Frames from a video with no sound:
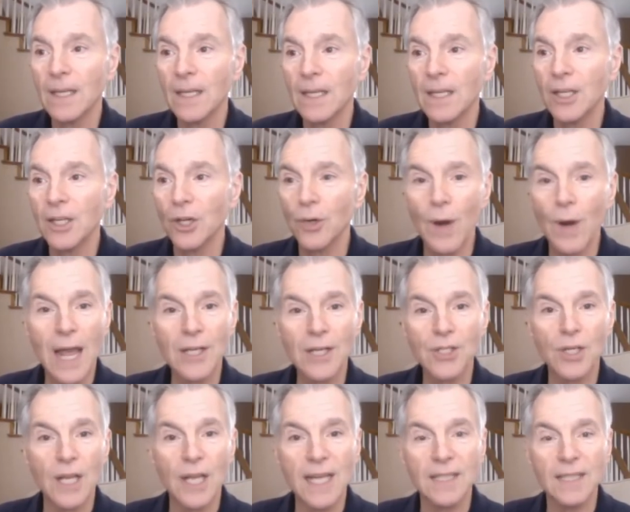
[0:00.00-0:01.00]

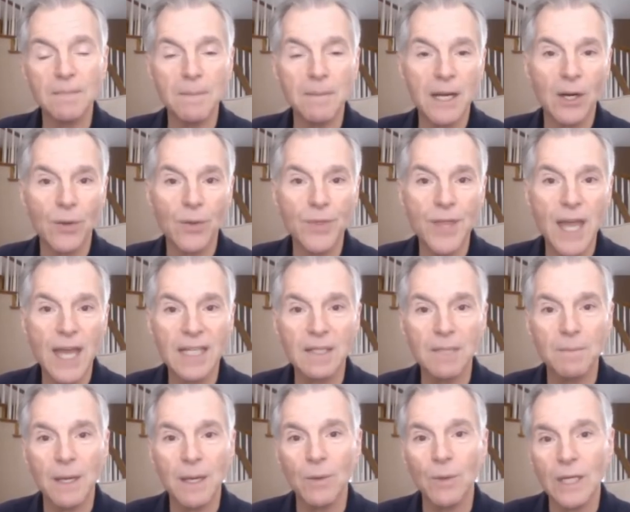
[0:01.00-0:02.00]
congratulated me or
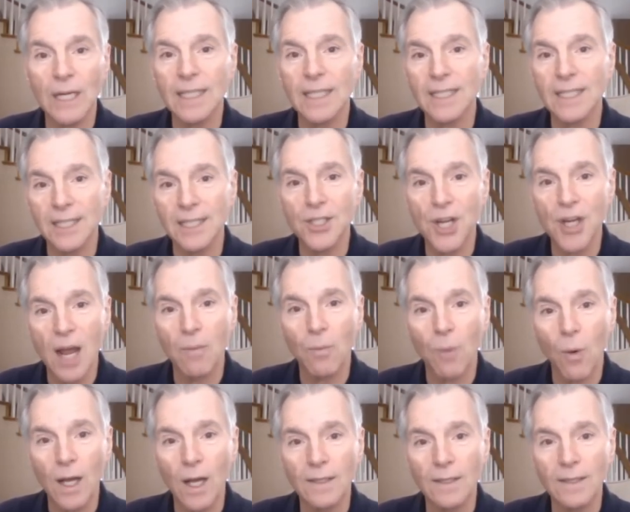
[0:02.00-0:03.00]
thanked me when I did a job
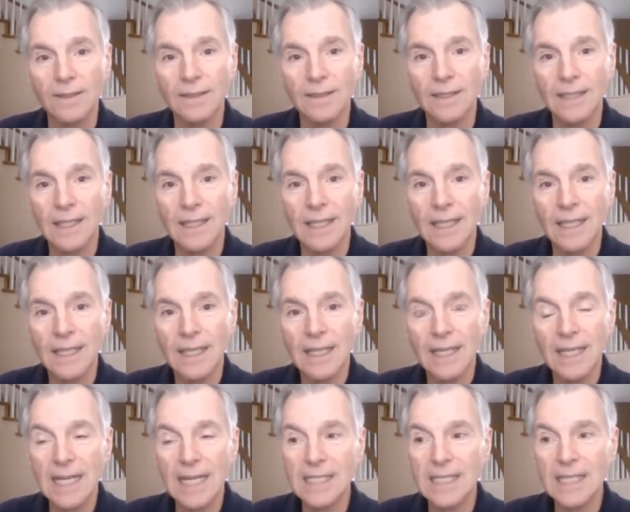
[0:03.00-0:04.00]
well.
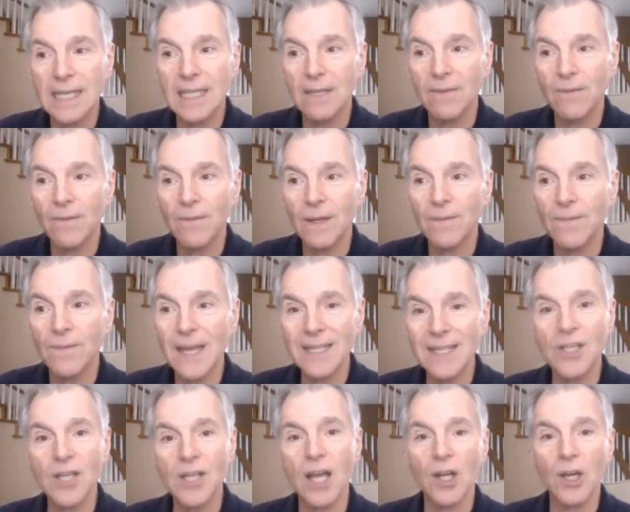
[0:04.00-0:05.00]
I said, if
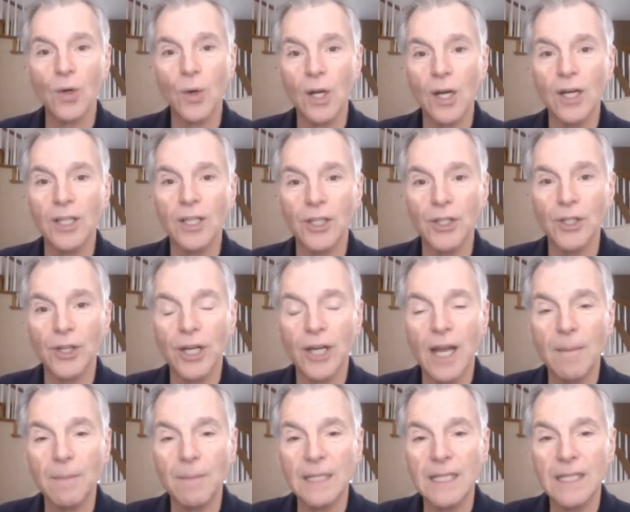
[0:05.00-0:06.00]
that's not going on in your
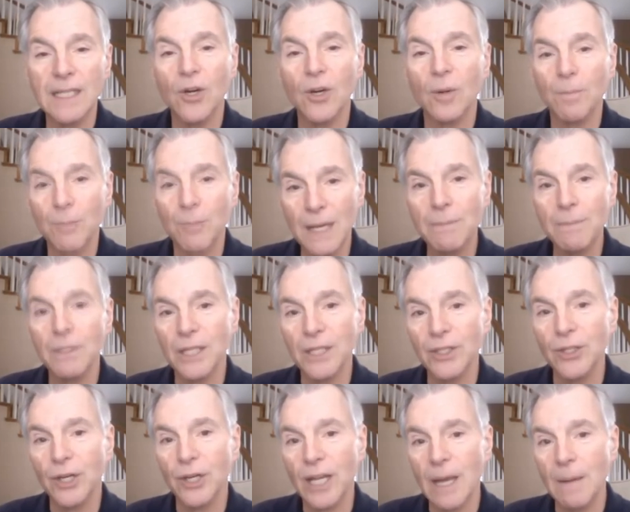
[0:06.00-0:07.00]
company, there are people
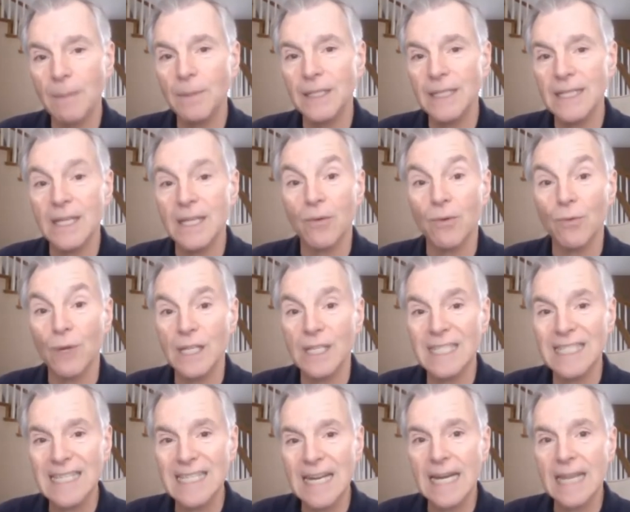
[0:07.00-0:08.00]
in your company that
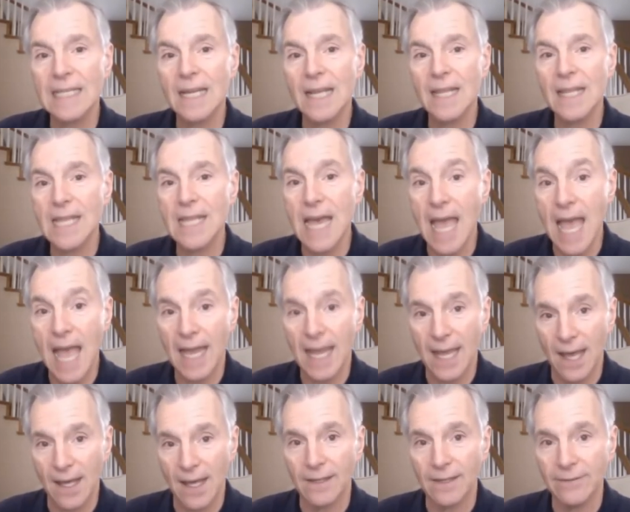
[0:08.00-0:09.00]
resent the
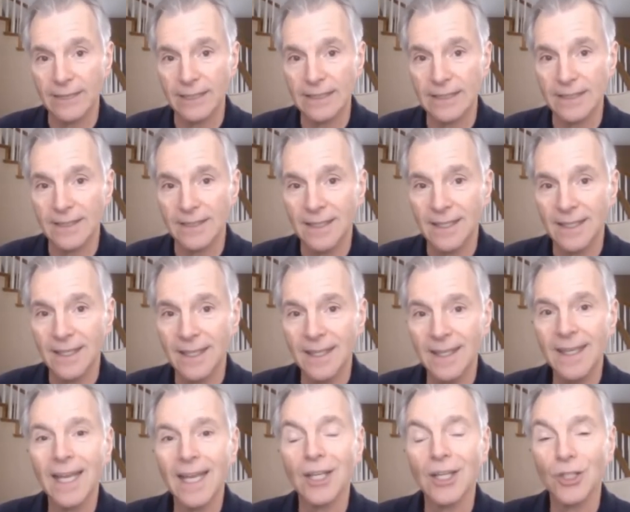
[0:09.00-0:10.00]
heck out of it,
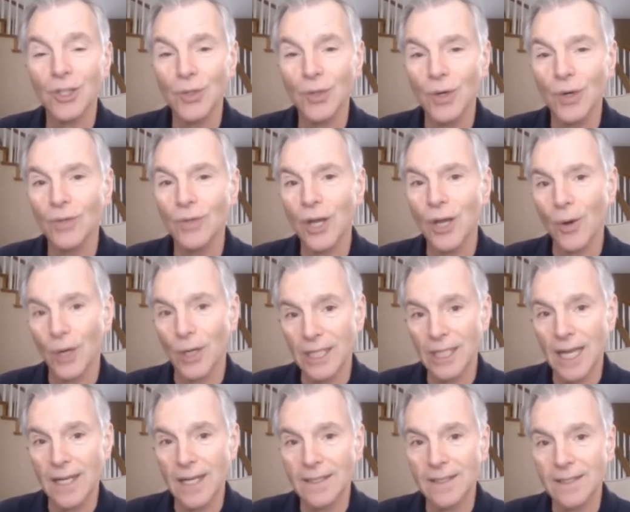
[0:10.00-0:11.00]
and you don't know it
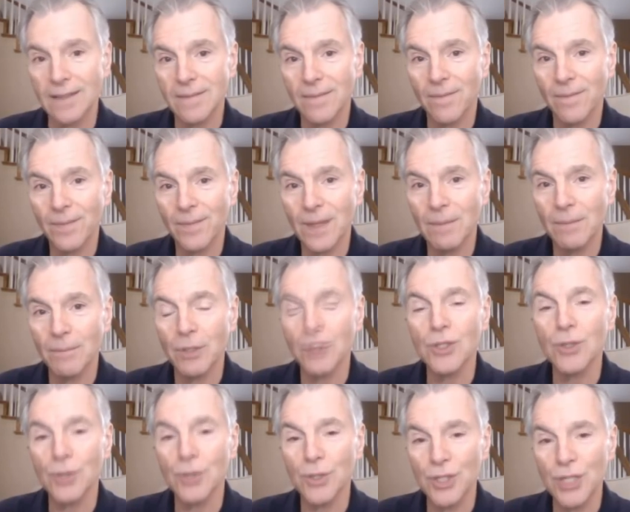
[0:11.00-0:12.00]
yet,
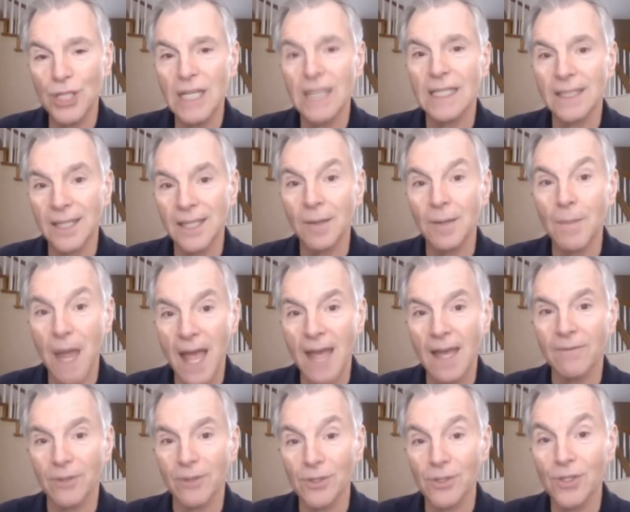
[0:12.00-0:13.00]
but you'll see it in their
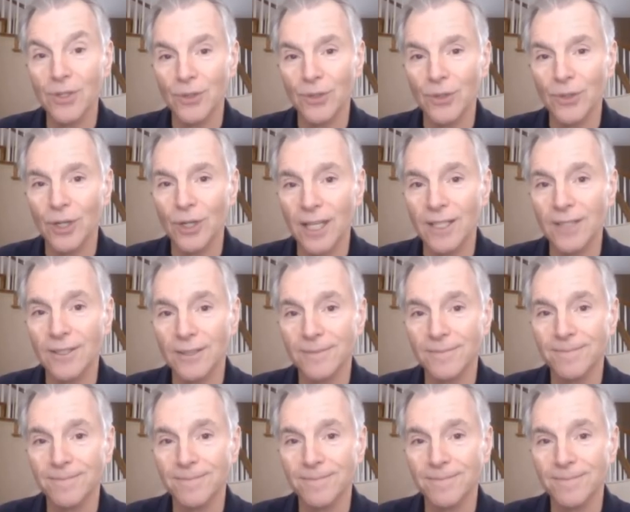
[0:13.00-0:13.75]
behavior sooner or later.